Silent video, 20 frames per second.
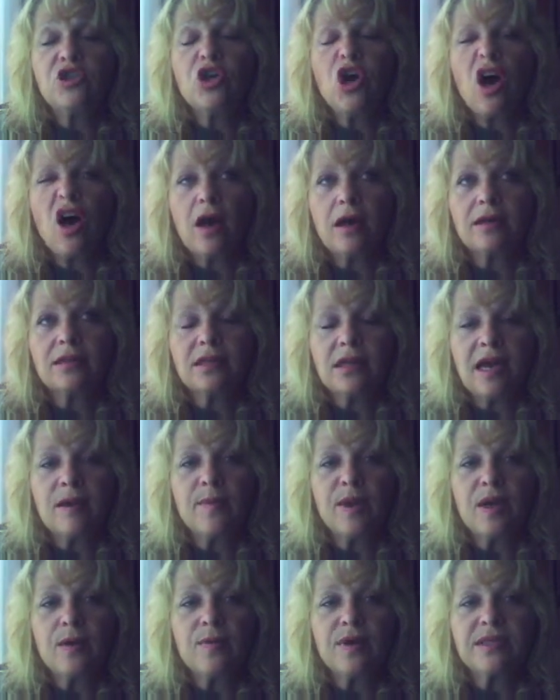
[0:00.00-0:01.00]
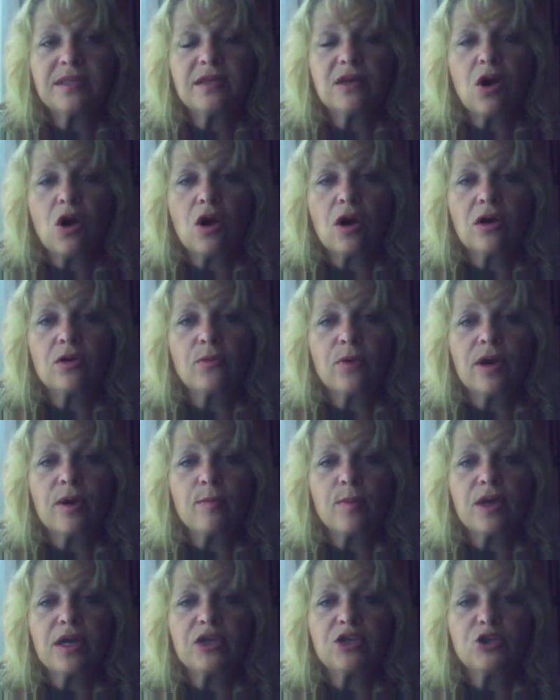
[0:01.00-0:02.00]
jogged. I mean, it wasn't a hard
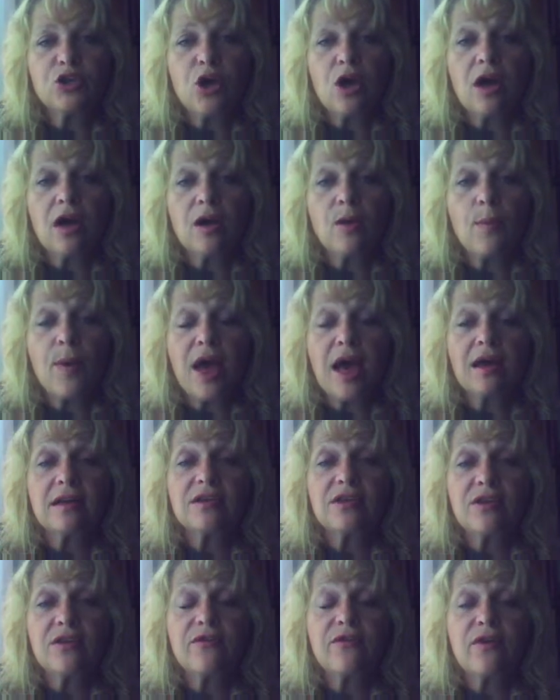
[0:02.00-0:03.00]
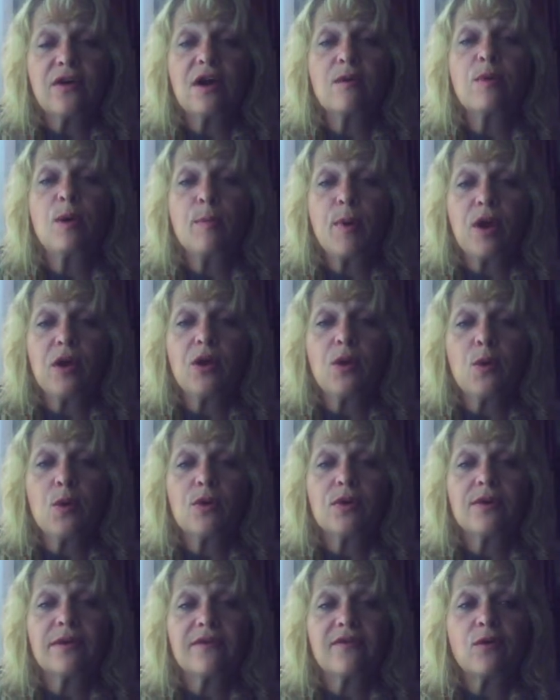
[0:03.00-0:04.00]
run, but a jog back to the farm about a
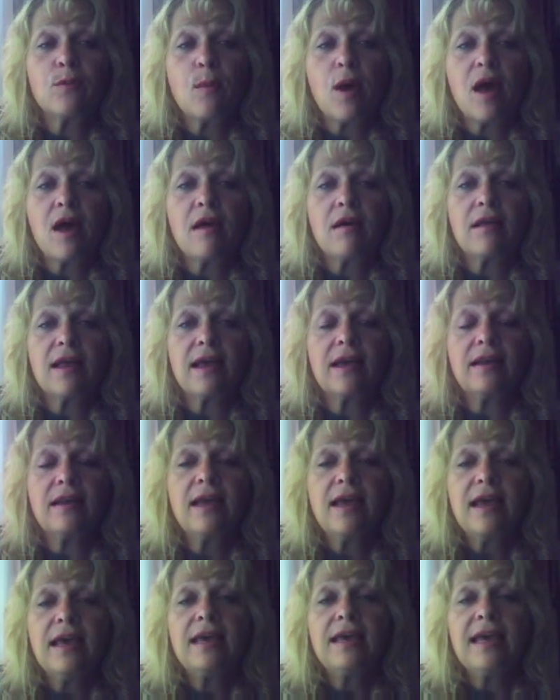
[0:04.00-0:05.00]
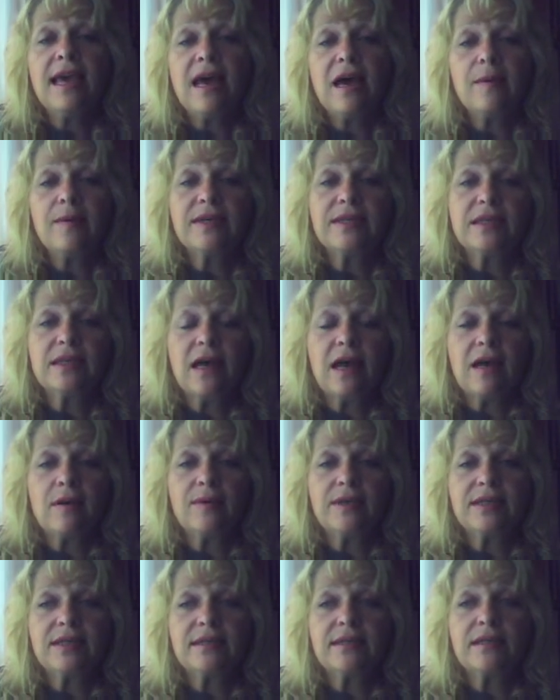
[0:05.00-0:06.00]
quarter of a mile. And yeah, I
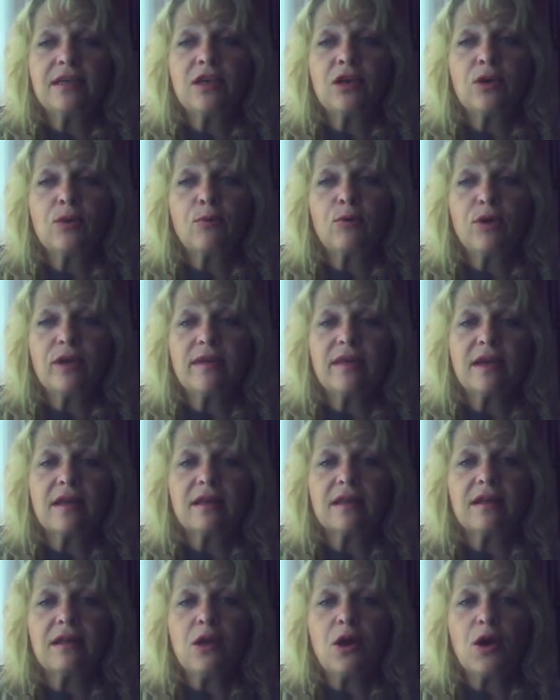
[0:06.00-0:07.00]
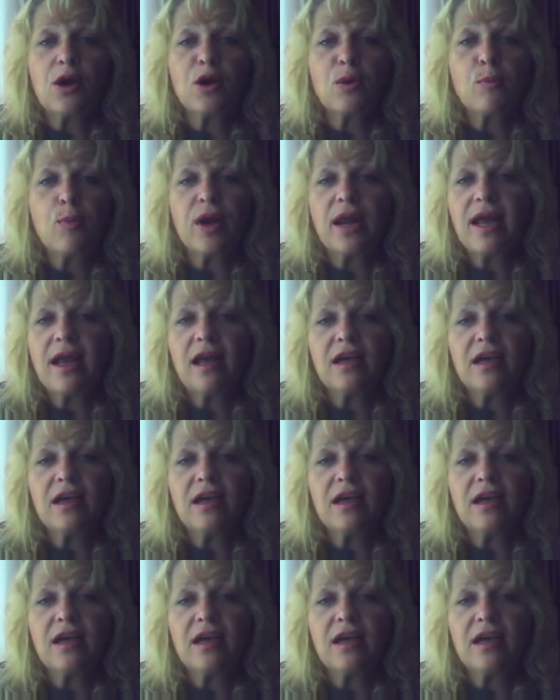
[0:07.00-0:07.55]
was breathing a little hard, but I